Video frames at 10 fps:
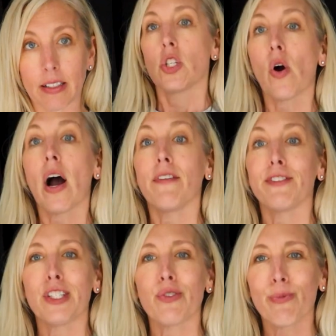So
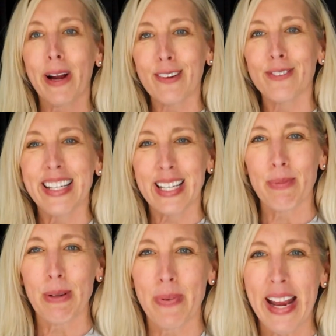often round
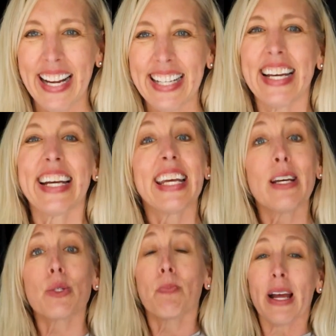ligament pain
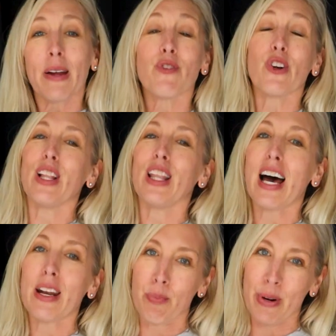gets blamed for a
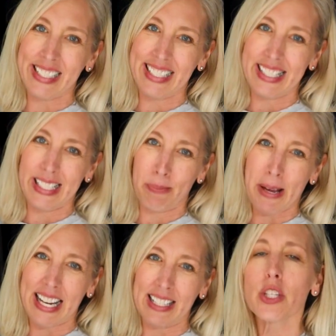lot of pregnancy pain.